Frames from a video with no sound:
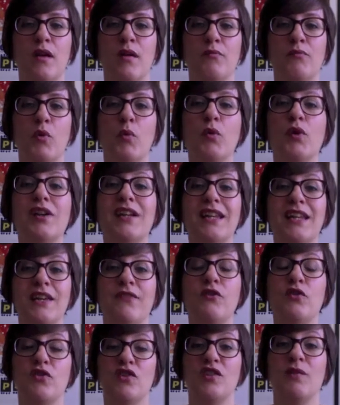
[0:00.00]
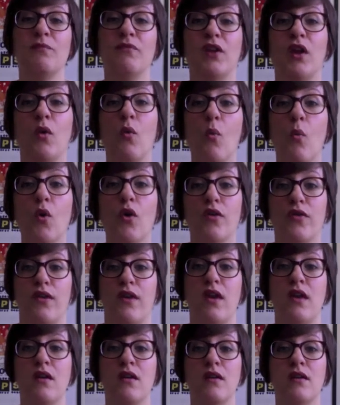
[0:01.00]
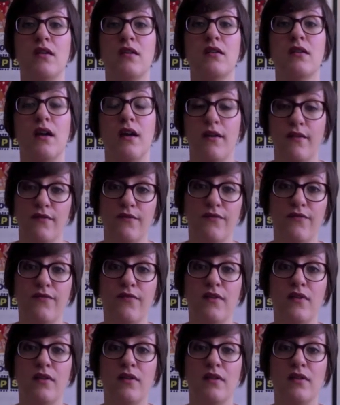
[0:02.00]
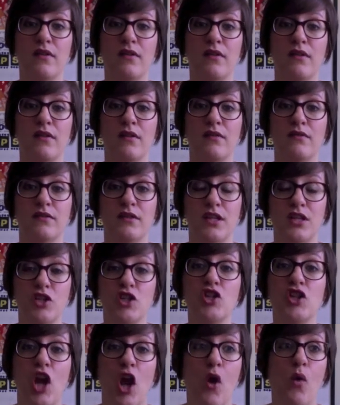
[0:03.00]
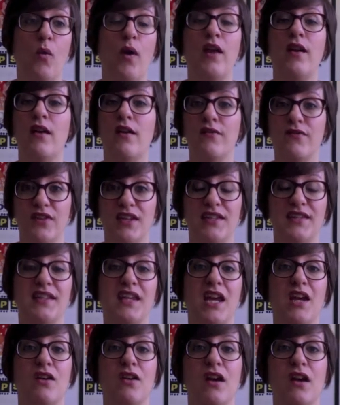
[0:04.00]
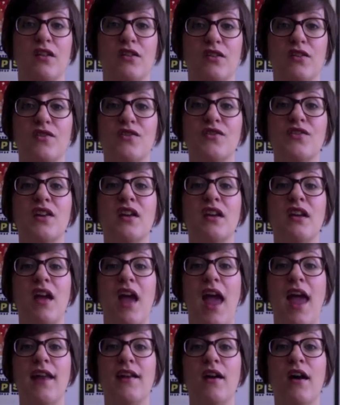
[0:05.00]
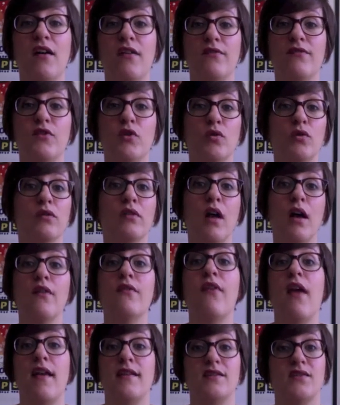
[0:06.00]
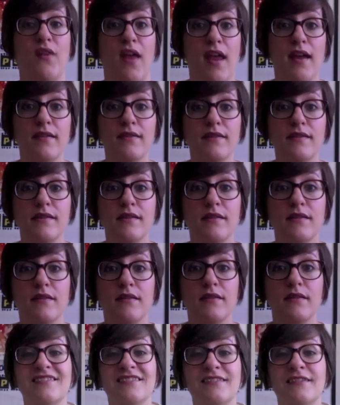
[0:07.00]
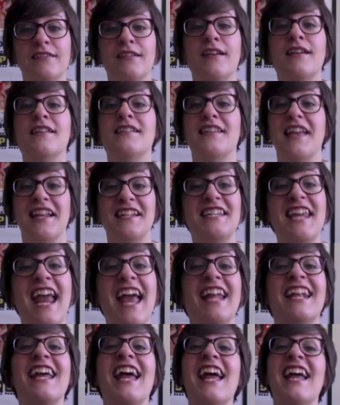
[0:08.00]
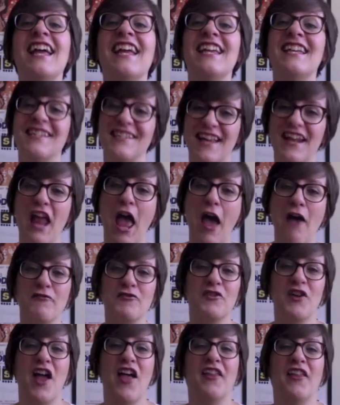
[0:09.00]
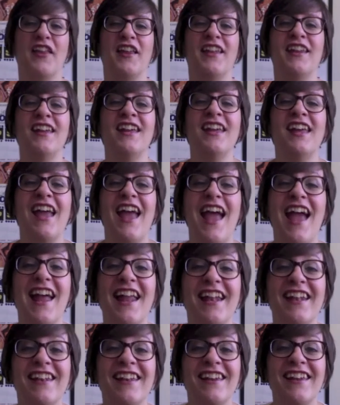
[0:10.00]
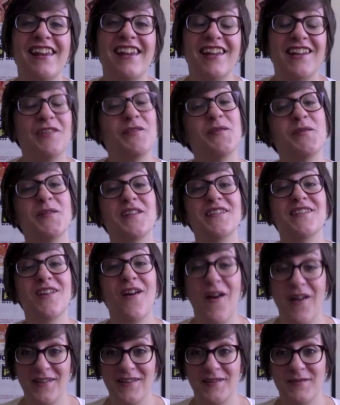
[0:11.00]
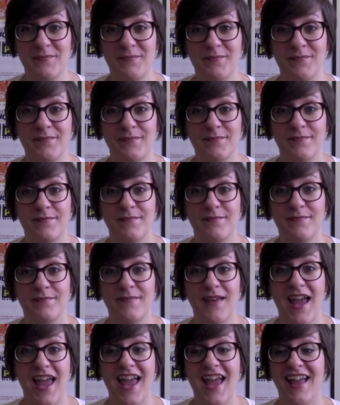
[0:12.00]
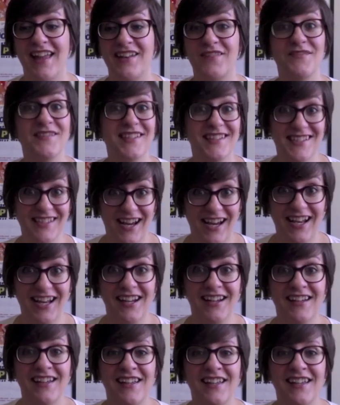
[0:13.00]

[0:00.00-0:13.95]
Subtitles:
but we're going to give you something worthy of this show and of these characters and of your love as fans. Santana said AfterEllen, and it was awesome. And it was exciting.